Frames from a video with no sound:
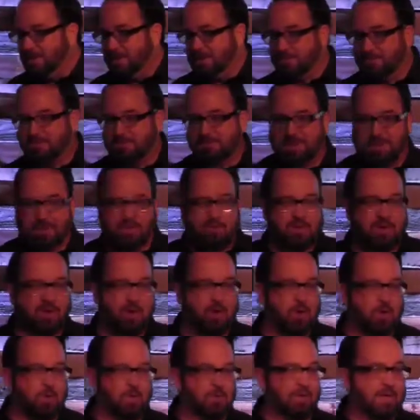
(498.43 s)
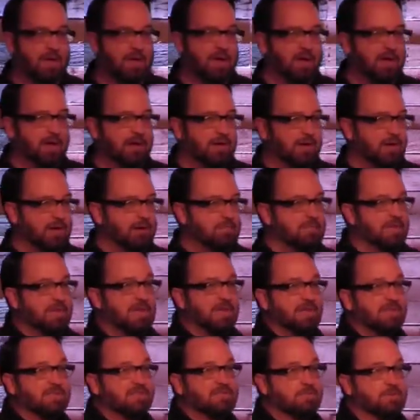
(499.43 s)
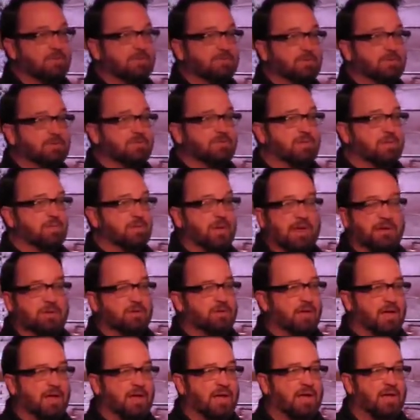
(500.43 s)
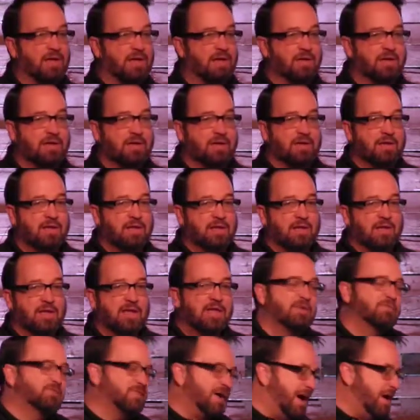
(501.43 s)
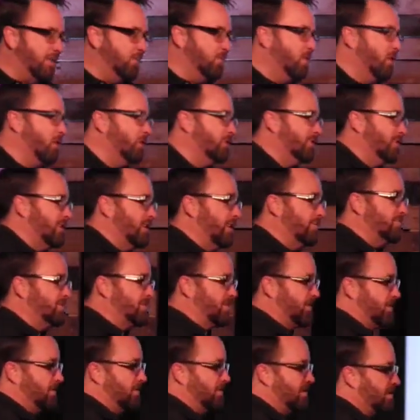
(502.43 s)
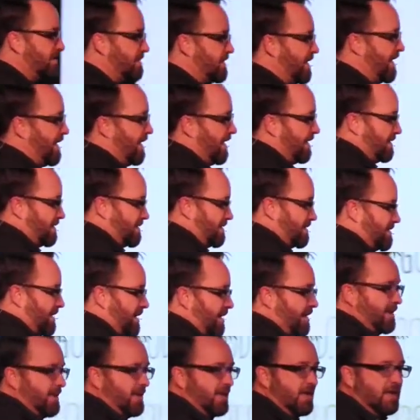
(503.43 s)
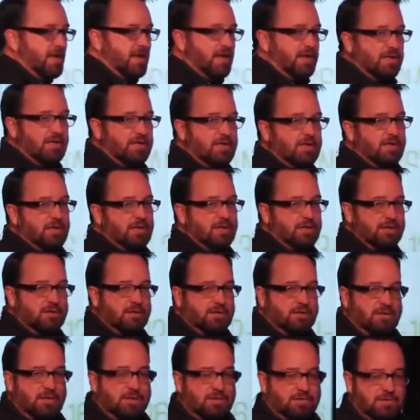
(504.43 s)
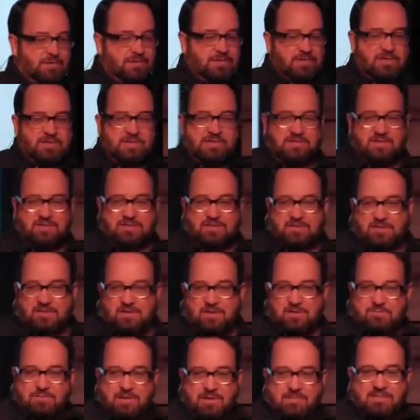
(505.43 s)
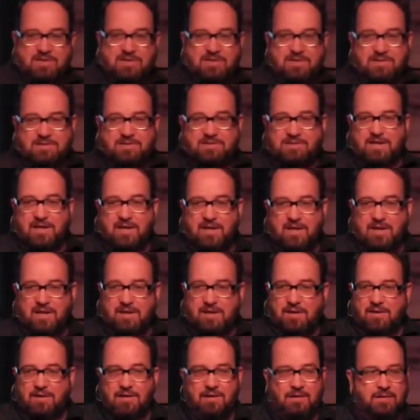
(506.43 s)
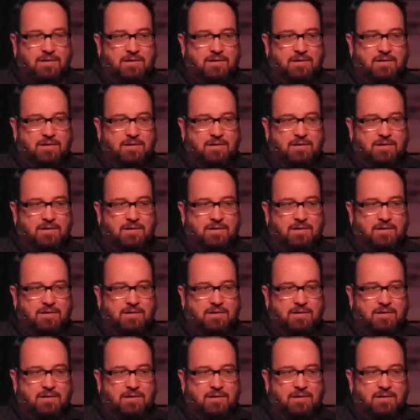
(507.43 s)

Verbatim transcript: and they were saying we all lie. And immediately some of you said, well, I don't lie. If I walked up to you today and said, Uh, you know, does this shirt make me look skinny?